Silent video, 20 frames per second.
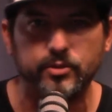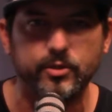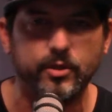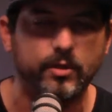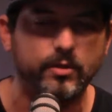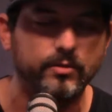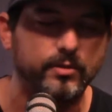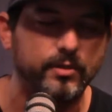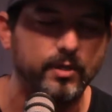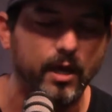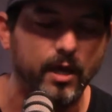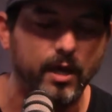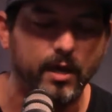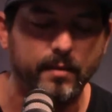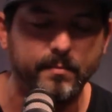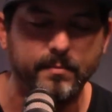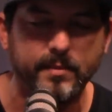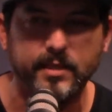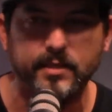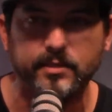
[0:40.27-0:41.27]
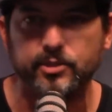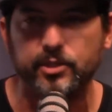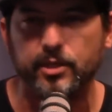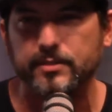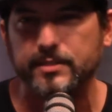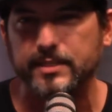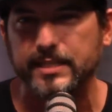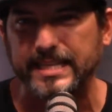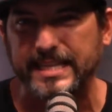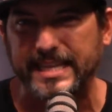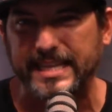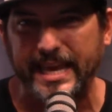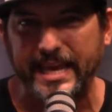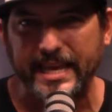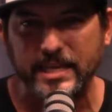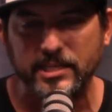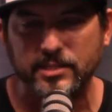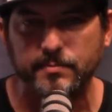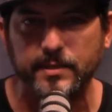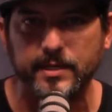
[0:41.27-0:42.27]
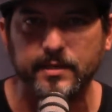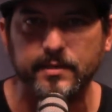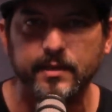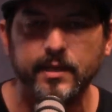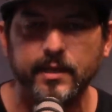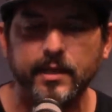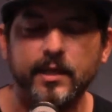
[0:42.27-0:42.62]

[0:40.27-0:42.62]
y'all's comments, y'all's engagement.